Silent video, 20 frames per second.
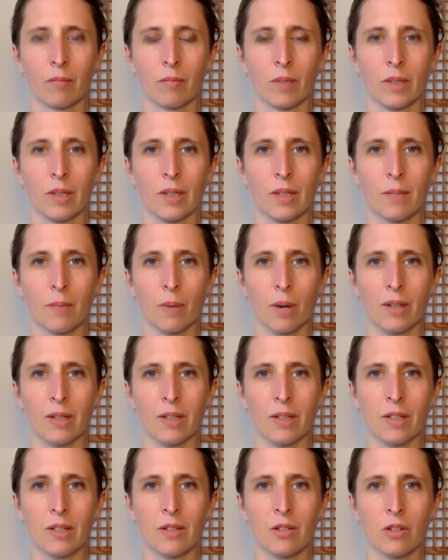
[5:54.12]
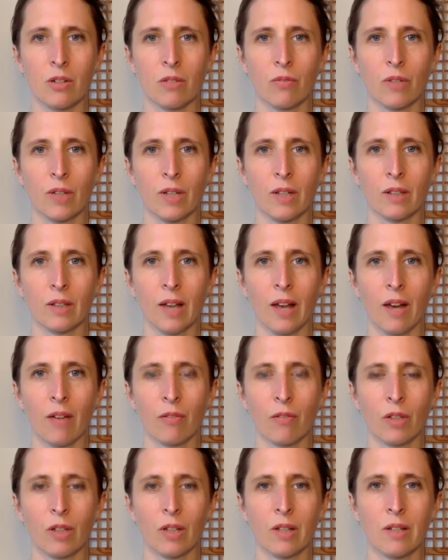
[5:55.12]
This practice should feel
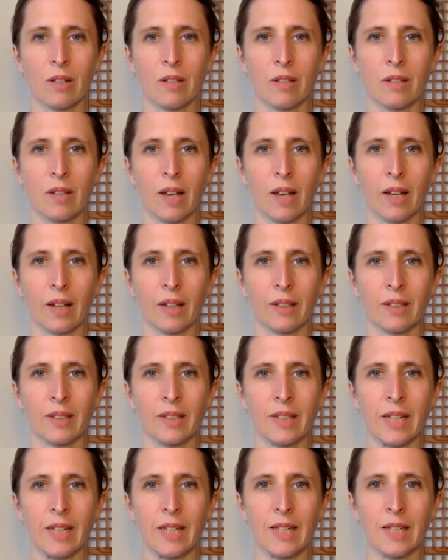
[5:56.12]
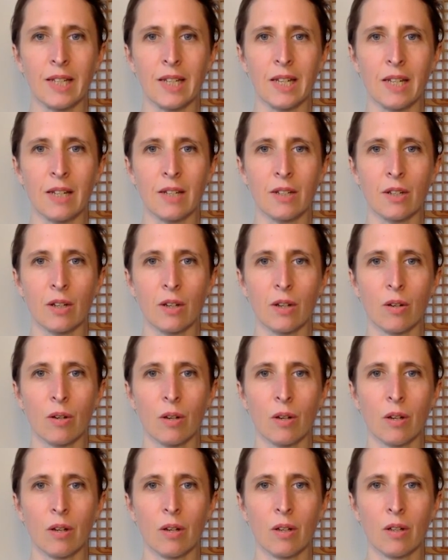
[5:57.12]
effortless and easy. So
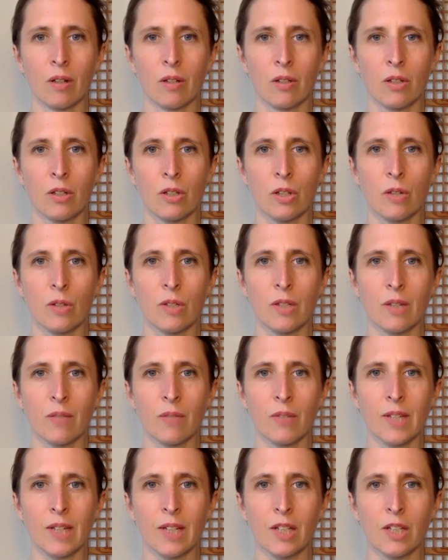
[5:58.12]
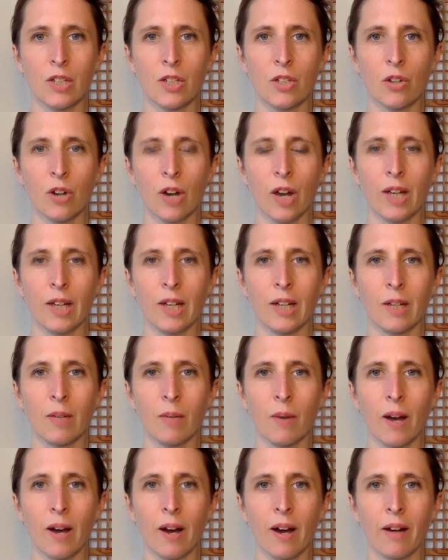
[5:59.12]
just notice if there's any strain
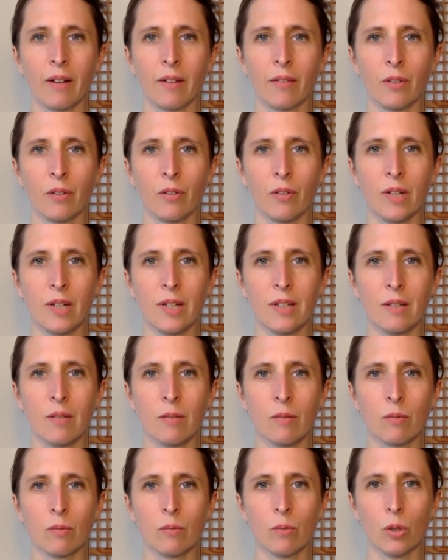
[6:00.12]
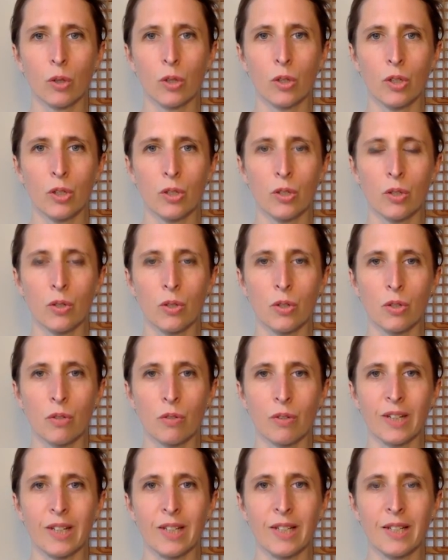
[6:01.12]
anywhere, and if there is, what could you do to
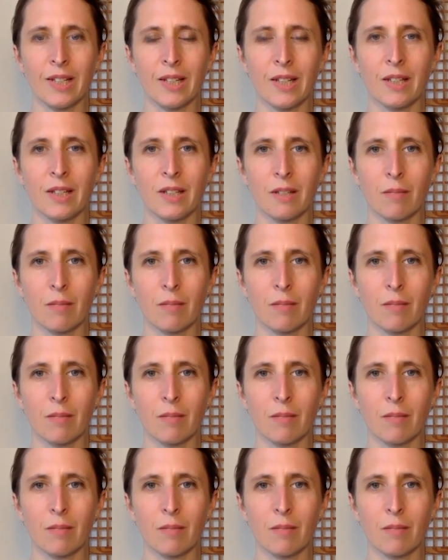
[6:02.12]
release it?